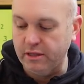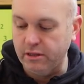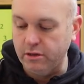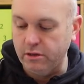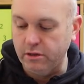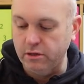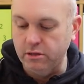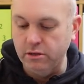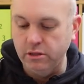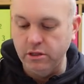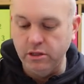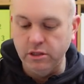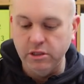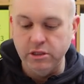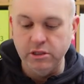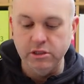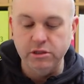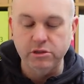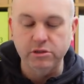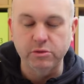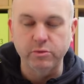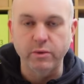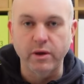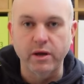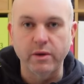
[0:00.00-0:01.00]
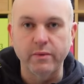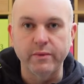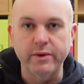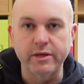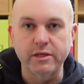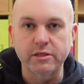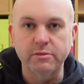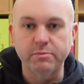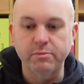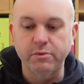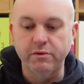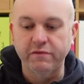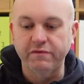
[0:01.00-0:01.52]
their swing
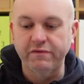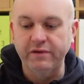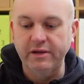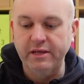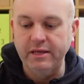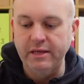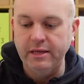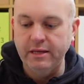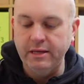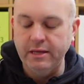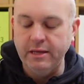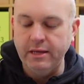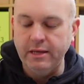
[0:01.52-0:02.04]
weights perfect,